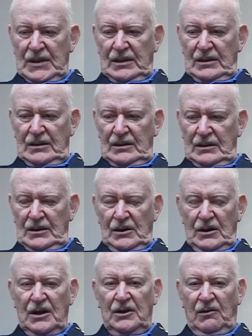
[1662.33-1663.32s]

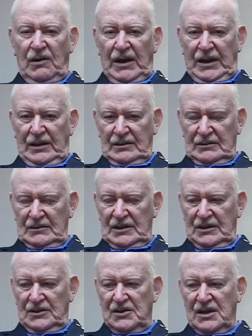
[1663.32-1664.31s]
near Hanoi
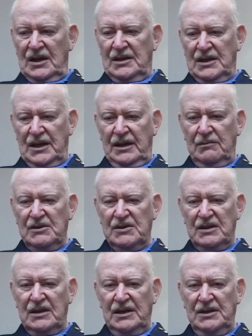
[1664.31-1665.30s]
and Sante. It
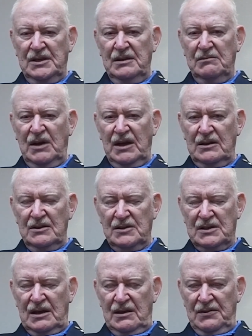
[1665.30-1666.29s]
was 19 miles
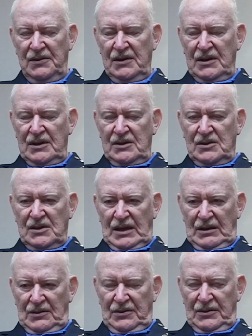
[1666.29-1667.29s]

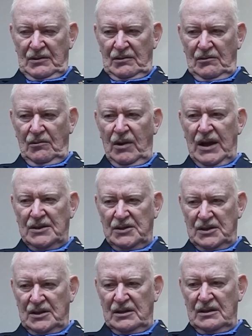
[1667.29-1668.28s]

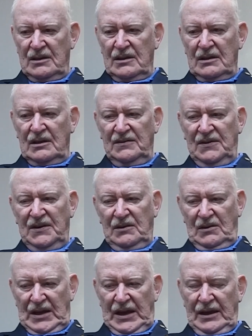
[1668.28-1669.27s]
southwest of
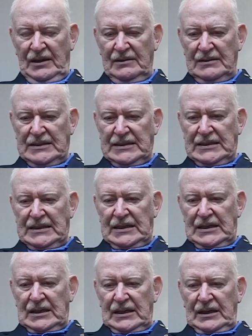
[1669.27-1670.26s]
Hanoi,
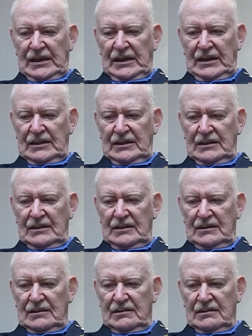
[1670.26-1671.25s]

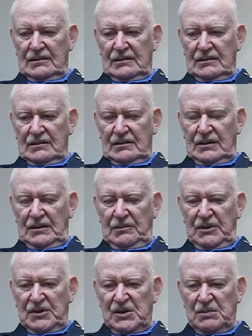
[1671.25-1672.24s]
and that had
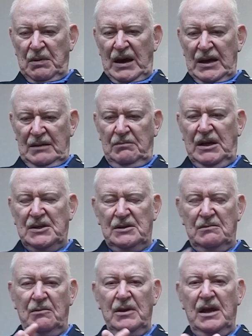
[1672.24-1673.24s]
been spotted by
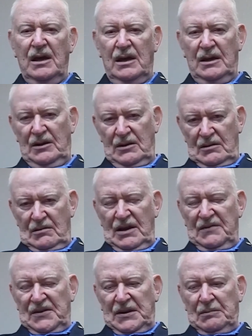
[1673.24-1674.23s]
some recon
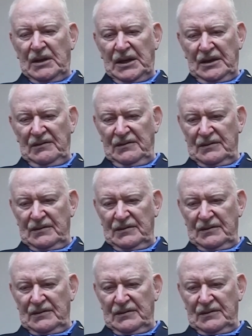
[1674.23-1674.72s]
aircraft, I believe.